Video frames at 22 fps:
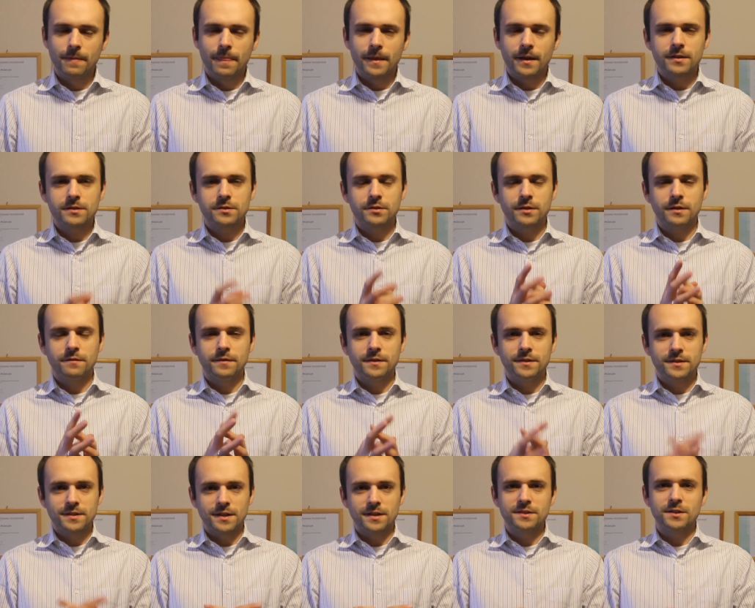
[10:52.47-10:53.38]
He's got a
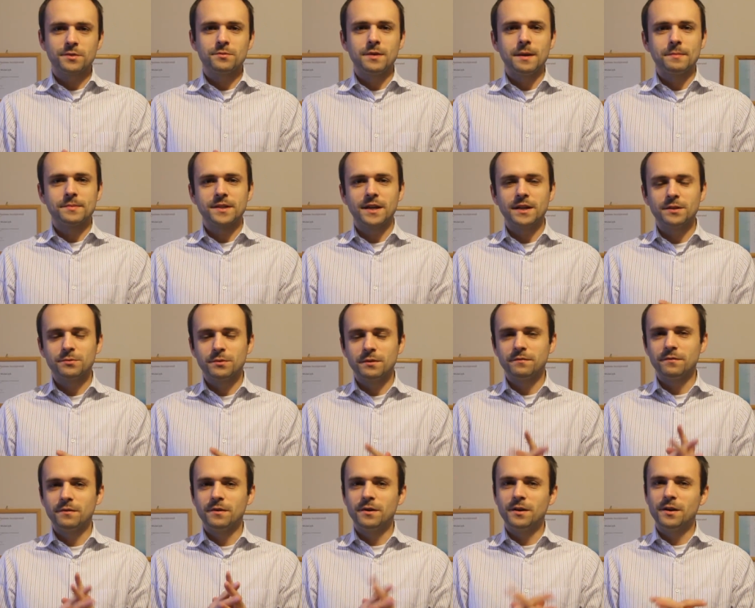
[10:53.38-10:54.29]
fantastic website
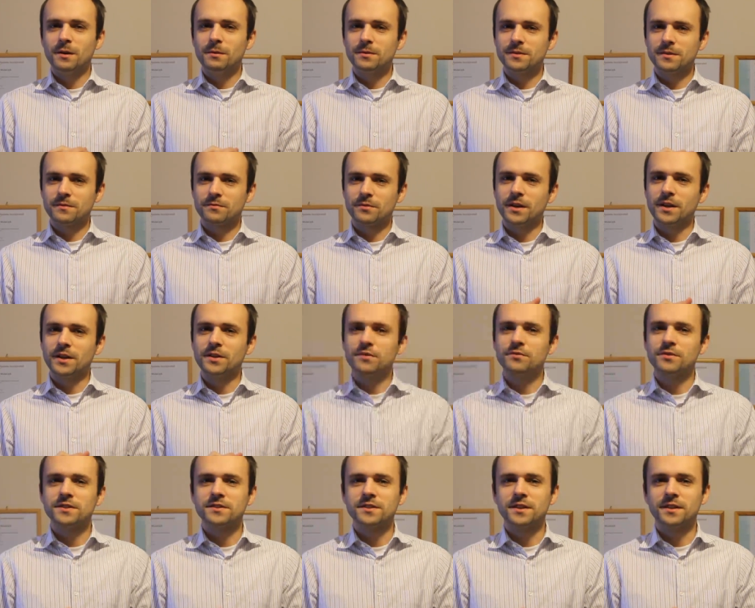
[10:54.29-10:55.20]
with loads of really
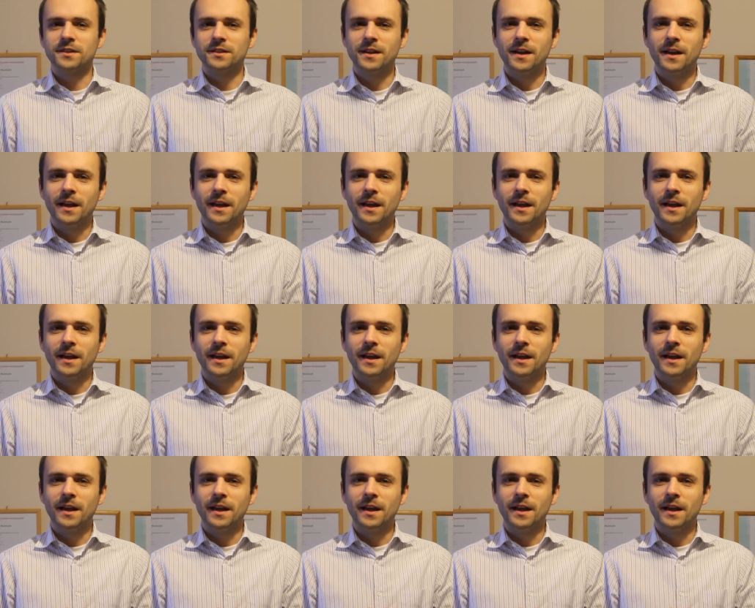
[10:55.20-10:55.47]
interesting